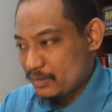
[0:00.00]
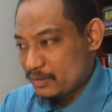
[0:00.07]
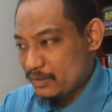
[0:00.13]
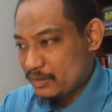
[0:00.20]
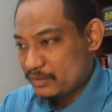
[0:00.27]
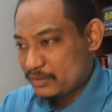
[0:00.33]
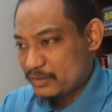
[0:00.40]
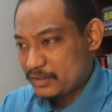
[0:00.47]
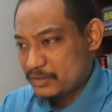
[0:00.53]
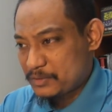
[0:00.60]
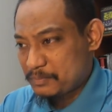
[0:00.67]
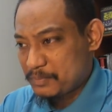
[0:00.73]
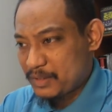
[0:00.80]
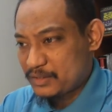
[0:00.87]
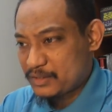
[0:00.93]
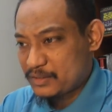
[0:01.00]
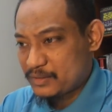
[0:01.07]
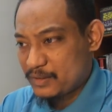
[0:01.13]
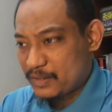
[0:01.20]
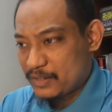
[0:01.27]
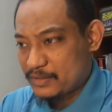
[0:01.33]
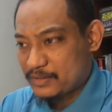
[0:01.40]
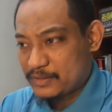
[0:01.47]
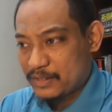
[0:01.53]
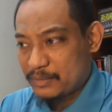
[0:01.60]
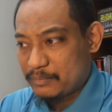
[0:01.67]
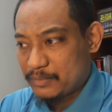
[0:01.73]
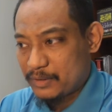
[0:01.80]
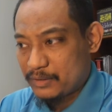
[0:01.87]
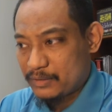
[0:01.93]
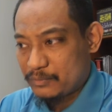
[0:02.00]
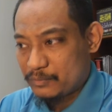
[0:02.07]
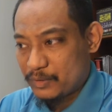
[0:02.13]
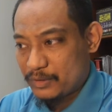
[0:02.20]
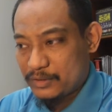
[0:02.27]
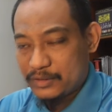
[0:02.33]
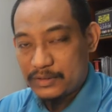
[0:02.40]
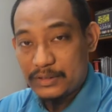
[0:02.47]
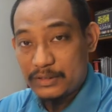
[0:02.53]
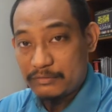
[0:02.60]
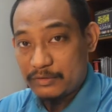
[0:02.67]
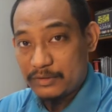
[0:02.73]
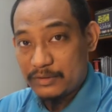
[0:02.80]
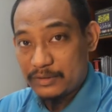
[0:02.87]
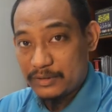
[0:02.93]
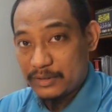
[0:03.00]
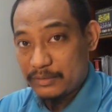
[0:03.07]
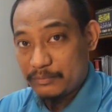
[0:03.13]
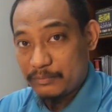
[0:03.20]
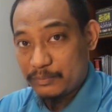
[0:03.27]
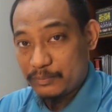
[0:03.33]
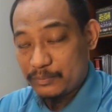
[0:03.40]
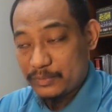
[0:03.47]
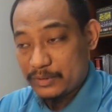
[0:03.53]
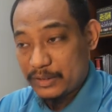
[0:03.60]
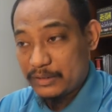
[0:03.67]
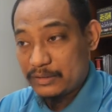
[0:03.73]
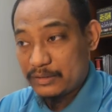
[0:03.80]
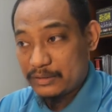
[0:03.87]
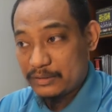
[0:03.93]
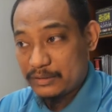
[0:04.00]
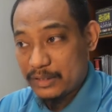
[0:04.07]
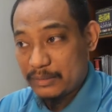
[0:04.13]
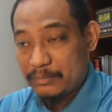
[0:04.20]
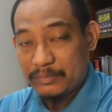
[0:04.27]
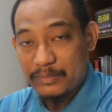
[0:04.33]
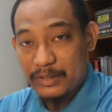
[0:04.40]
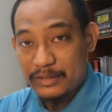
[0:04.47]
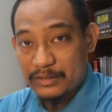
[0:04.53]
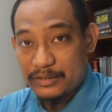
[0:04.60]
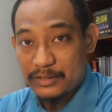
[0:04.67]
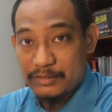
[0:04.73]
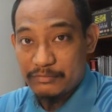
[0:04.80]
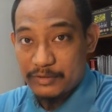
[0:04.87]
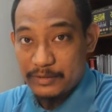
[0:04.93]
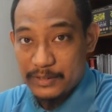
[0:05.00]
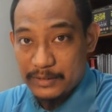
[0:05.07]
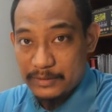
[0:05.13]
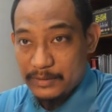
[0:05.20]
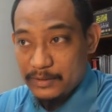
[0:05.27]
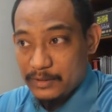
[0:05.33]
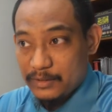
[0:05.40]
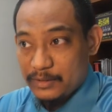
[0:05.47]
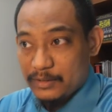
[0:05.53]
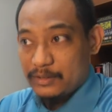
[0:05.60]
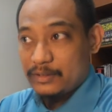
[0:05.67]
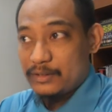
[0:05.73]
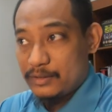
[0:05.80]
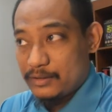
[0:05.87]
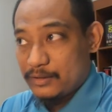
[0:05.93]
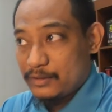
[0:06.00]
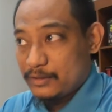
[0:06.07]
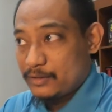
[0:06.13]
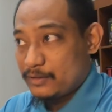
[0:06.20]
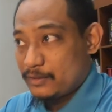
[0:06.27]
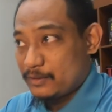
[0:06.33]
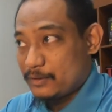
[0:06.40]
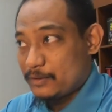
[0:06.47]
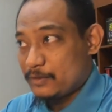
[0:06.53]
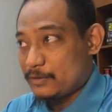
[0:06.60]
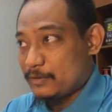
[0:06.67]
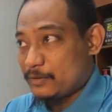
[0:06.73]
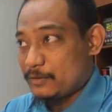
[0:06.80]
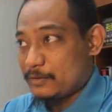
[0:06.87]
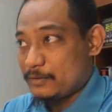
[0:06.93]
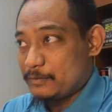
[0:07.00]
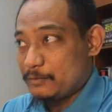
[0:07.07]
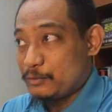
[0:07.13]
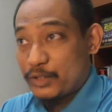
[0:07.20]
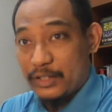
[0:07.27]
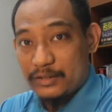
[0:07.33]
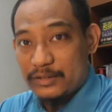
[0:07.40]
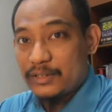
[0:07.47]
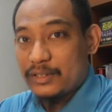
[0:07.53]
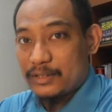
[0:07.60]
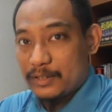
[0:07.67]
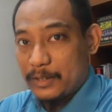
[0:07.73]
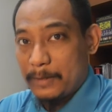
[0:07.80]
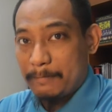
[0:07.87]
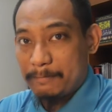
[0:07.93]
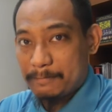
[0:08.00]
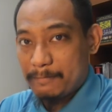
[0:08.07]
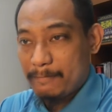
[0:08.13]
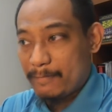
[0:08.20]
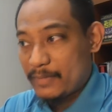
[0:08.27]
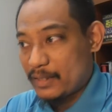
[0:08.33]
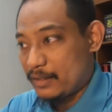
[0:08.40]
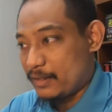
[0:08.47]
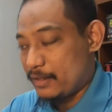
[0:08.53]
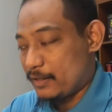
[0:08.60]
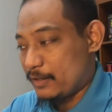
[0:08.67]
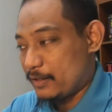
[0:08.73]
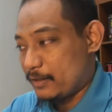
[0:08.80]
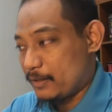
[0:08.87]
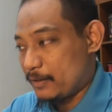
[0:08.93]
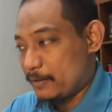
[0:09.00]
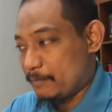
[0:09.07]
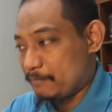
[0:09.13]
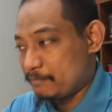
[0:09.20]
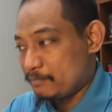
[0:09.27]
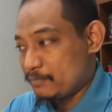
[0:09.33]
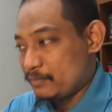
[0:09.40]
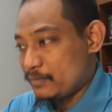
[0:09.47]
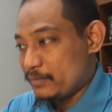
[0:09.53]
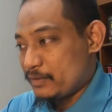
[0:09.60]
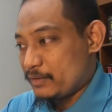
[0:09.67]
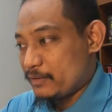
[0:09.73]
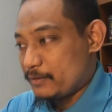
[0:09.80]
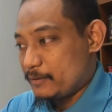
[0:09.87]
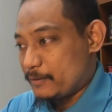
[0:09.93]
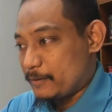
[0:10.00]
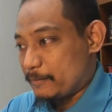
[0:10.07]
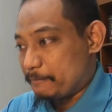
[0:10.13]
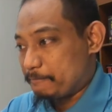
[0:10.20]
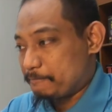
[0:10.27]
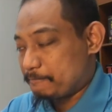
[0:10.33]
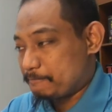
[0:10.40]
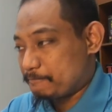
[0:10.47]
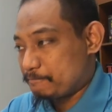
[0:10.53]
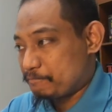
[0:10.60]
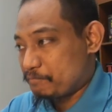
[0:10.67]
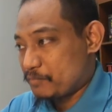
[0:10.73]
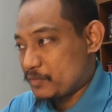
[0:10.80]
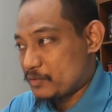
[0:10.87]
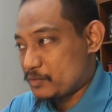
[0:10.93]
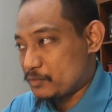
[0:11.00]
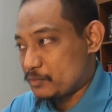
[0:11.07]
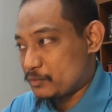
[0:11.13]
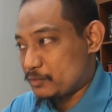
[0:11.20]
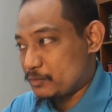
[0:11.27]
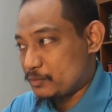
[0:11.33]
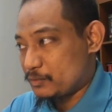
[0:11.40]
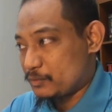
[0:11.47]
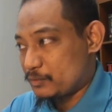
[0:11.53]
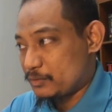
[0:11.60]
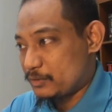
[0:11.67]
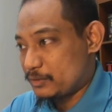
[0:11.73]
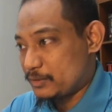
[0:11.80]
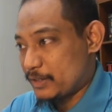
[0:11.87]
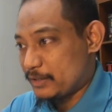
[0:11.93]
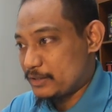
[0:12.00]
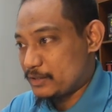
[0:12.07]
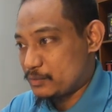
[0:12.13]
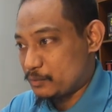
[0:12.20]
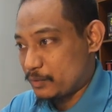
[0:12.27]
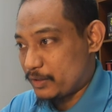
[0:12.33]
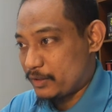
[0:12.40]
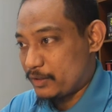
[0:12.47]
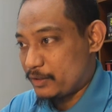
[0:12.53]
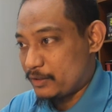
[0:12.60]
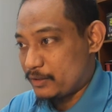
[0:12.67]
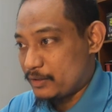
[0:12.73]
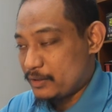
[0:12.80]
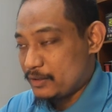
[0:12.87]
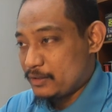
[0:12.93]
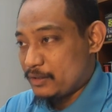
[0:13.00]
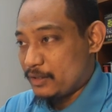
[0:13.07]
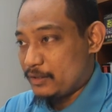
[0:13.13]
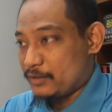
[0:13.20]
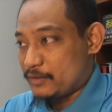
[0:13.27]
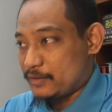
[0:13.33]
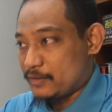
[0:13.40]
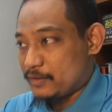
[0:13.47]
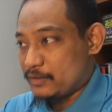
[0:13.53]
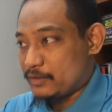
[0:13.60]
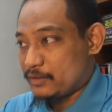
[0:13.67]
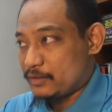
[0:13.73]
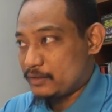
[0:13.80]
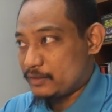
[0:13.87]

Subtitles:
it takes much less time than what is given, than the time that is given, right? You can try, and yeah, so that's where I think